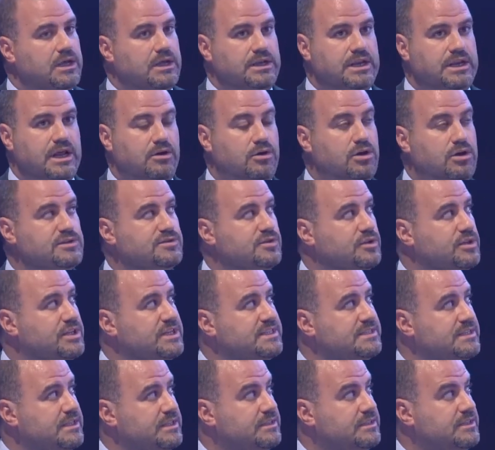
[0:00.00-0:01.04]
Now also
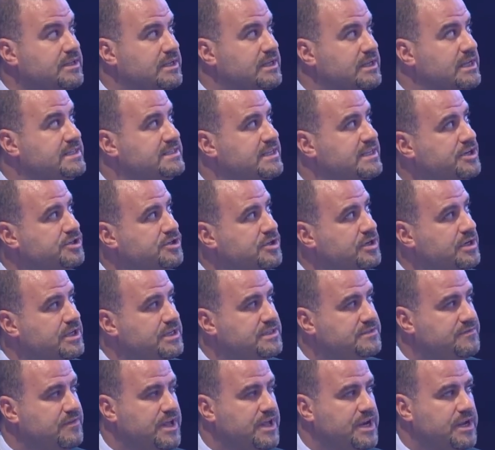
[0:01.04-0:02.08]
decentralization
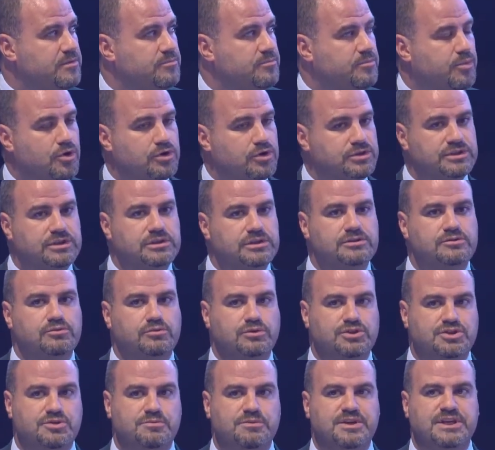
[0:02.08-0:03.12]
is very important,
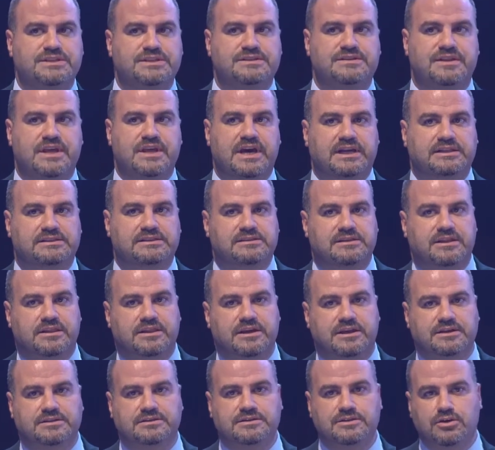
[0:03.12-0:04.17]
which means that
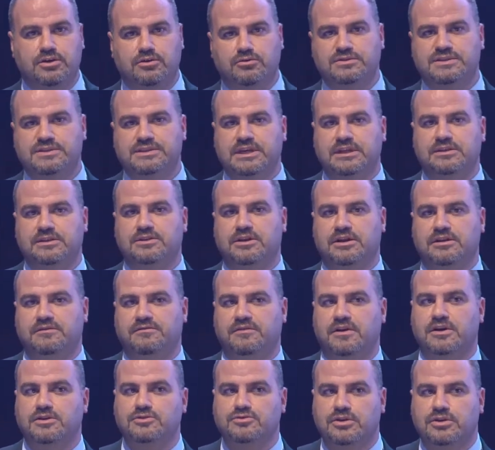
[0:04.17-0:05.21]
there's no central
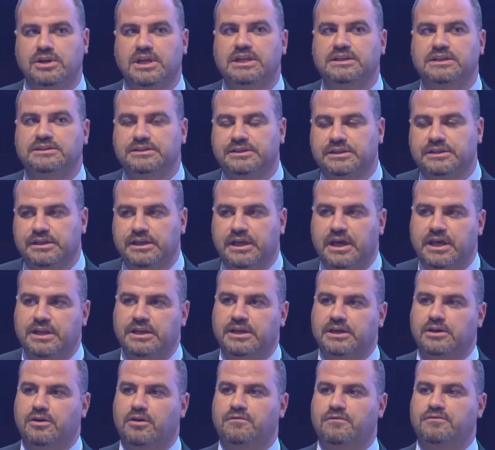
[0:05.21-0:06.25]
functionality in
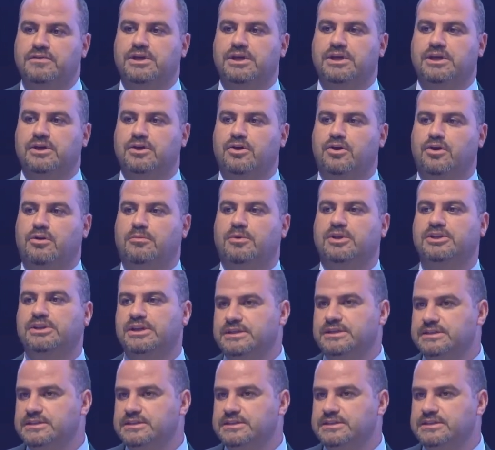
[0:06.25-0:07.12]
any of the robotic